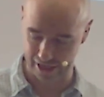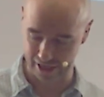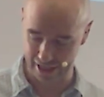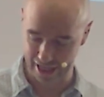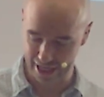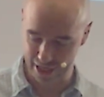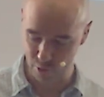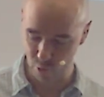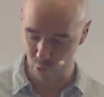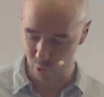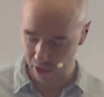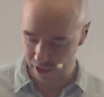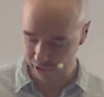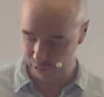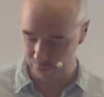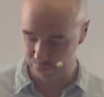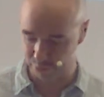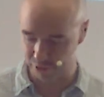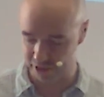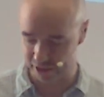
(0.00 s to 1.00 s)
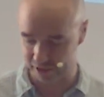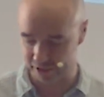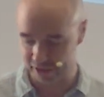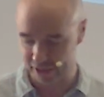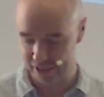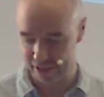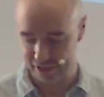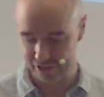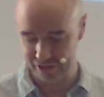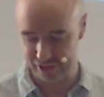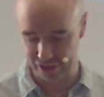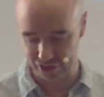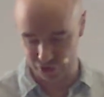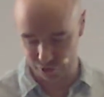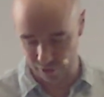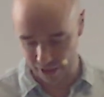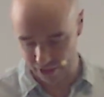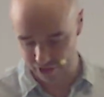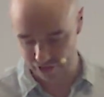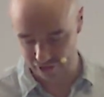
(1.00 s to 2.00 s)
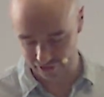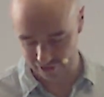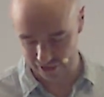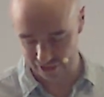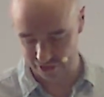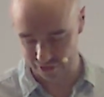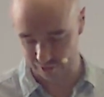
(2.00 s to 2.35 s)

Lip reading: And he will bring situations